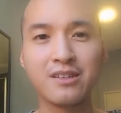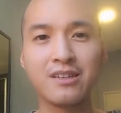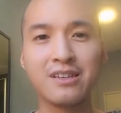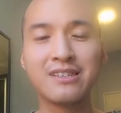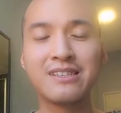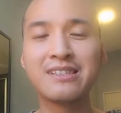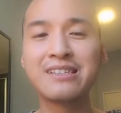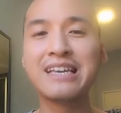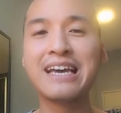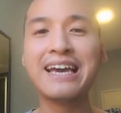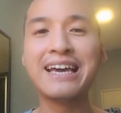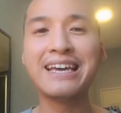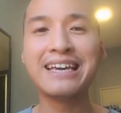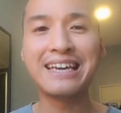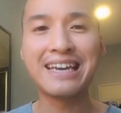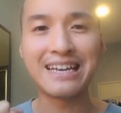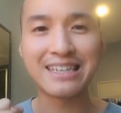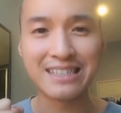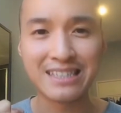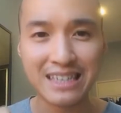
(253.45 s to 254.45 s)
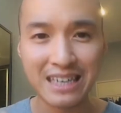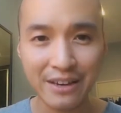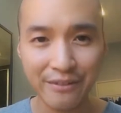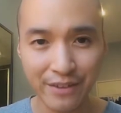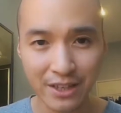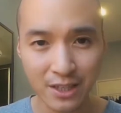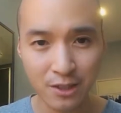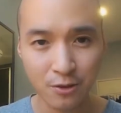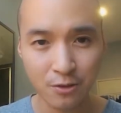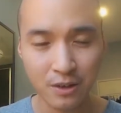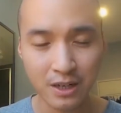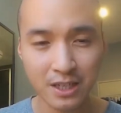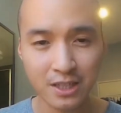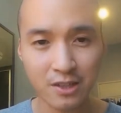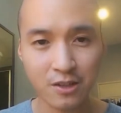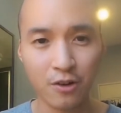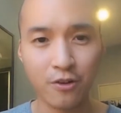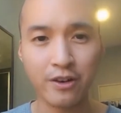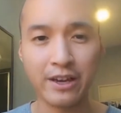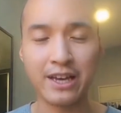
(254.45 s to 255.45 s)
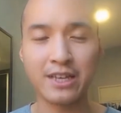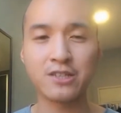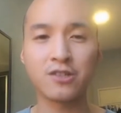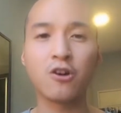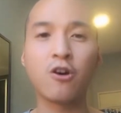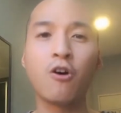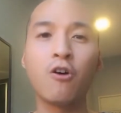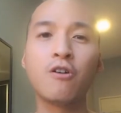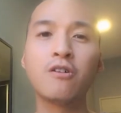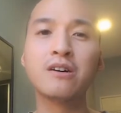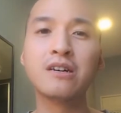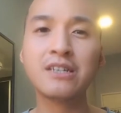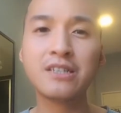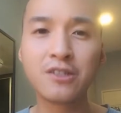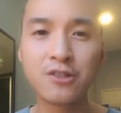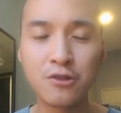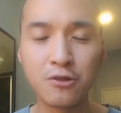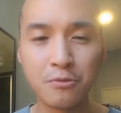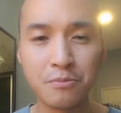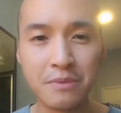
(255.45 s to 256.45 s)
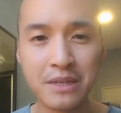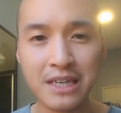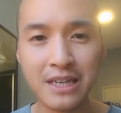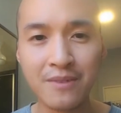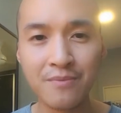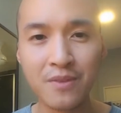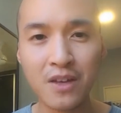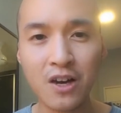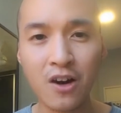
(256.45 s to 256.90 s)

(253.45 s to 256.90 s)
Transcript: say he has given to us or he has called us to be